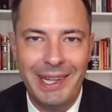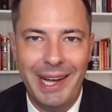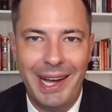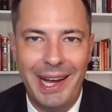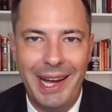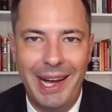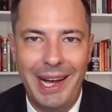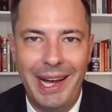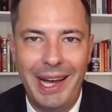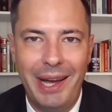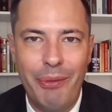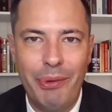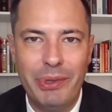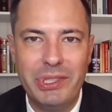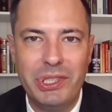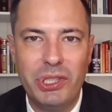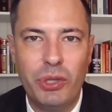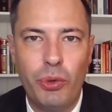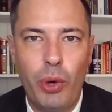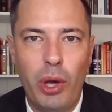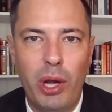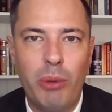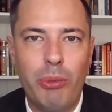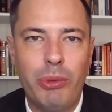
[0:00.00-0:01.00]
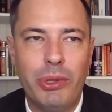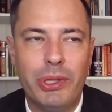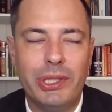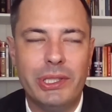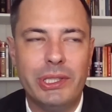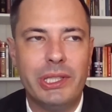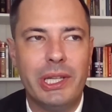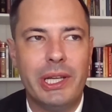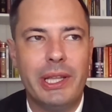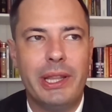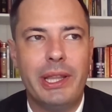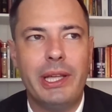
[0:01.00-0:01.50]
And what's incredible
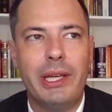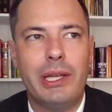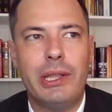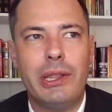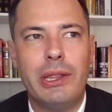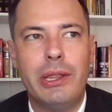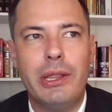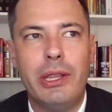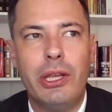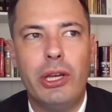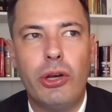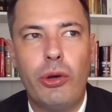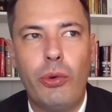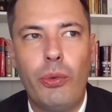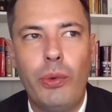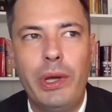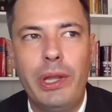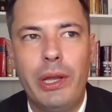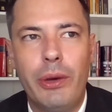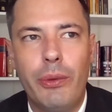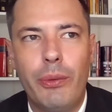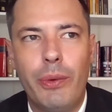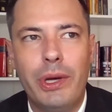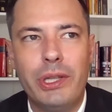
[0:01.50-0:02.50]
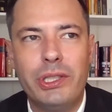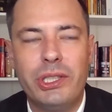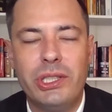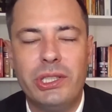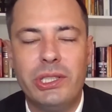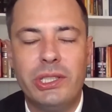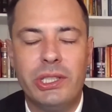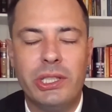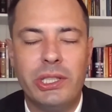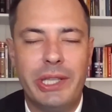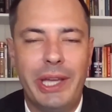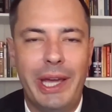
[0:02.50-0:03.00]
is, I think, the degree that Russia
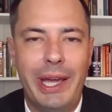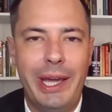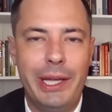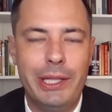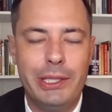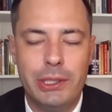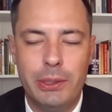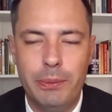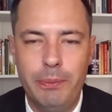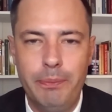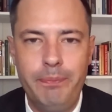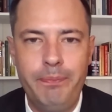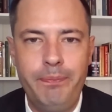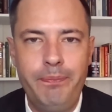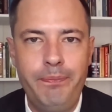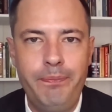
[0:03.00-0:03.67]
is engaged